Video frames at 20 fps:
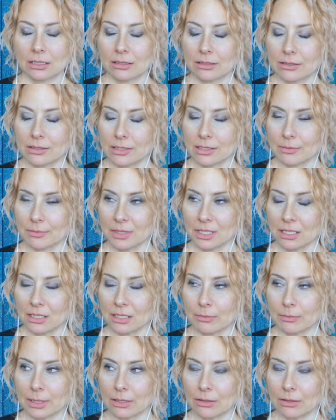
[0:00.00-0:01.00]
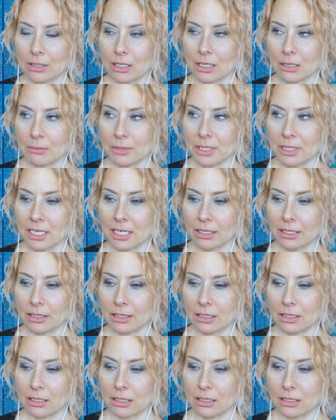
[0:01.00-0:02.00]
something about a
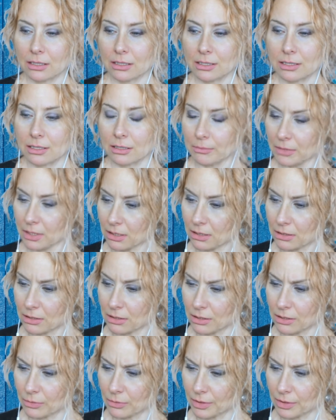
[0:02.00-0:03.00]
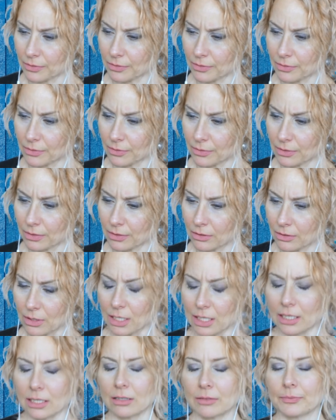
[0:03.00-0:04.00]
commonality is something to do with,
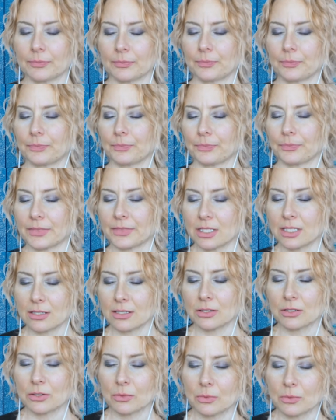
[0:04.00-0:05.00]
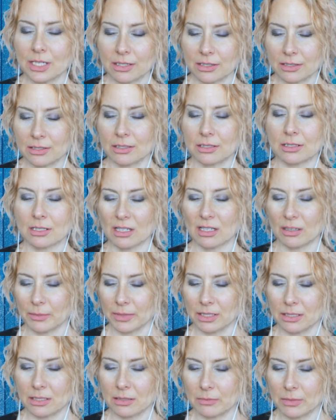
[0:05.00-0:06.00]
okay, this is the way this is
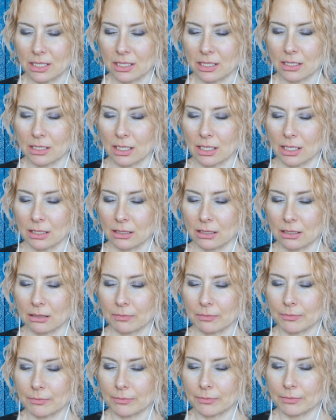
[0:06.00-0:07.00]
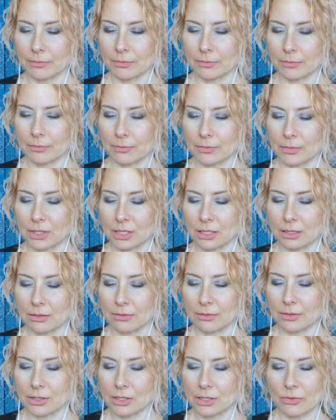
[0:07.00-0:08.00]
coming to me. I
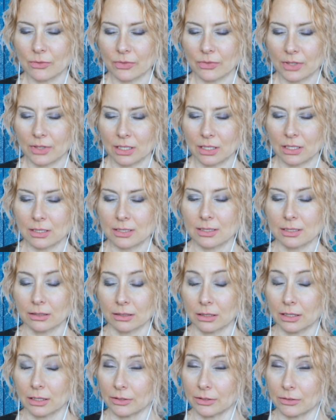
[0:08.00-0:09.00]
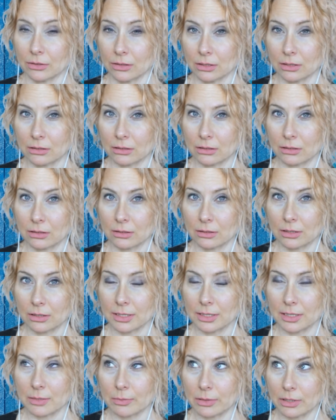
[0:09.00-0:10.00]
don't think it's literal.
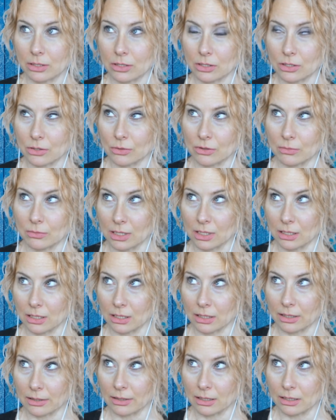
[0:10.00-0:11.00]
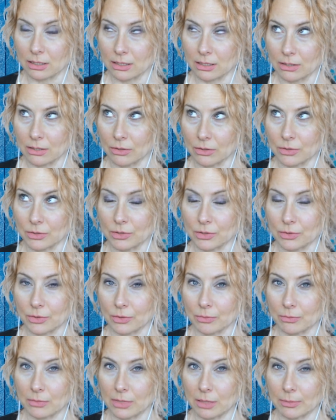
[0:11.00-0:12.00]
It's being shown to me like this, though,
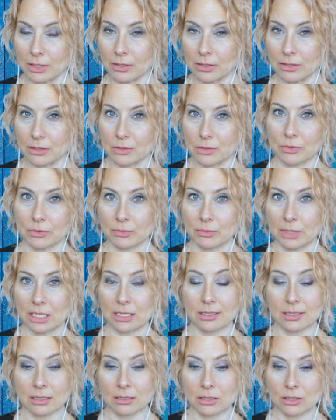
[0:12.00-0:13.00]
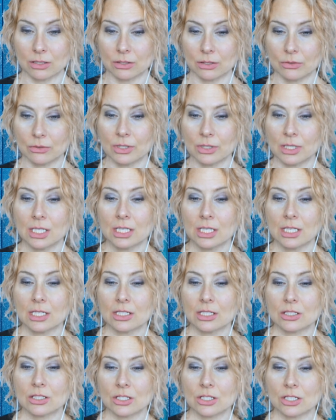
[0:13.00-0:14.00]
so maybe this will make sense to you.
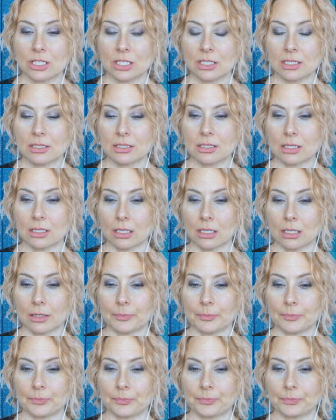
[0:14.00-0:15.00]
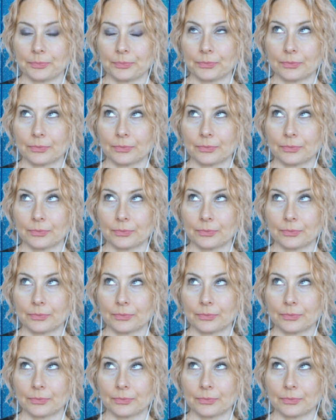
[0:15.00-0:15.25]
She's, I'm